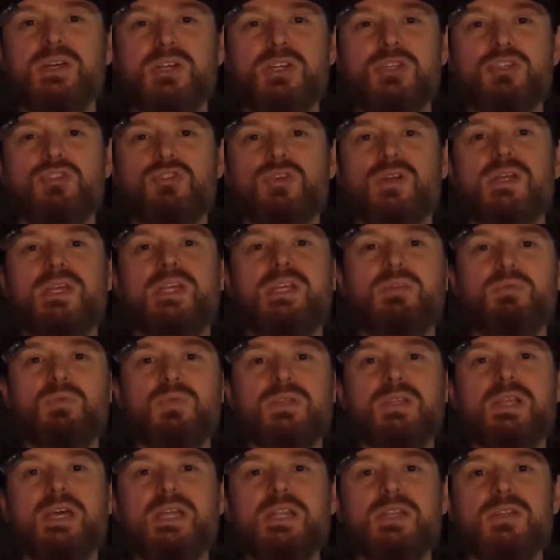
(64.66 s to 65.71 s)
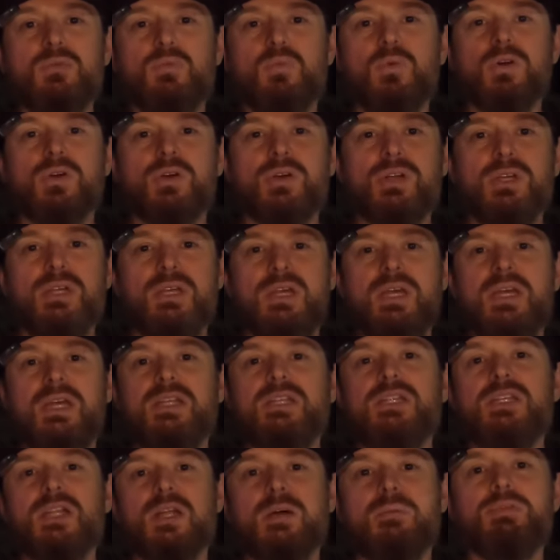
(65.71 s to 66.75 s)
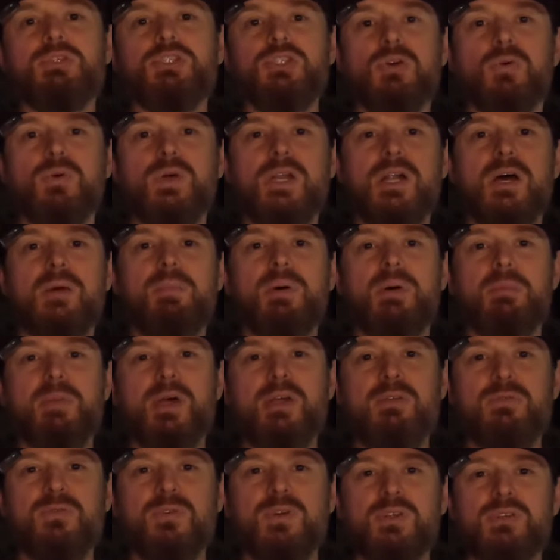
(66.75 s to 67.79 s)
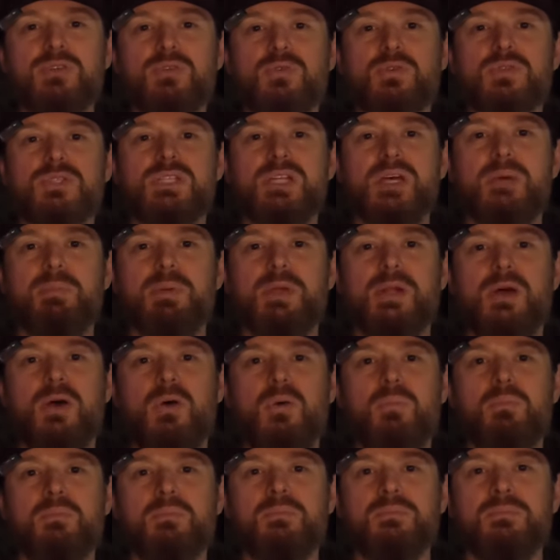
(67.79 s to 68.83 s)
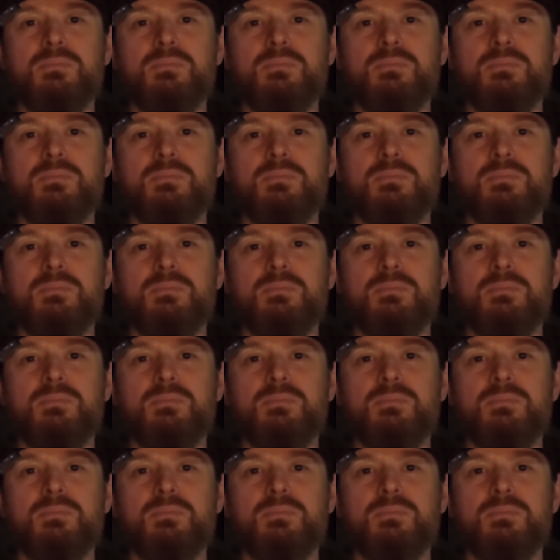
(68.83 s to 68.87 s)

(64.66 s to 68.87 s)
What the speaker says: trucking-related work ended up showing up on my front doorstep at home.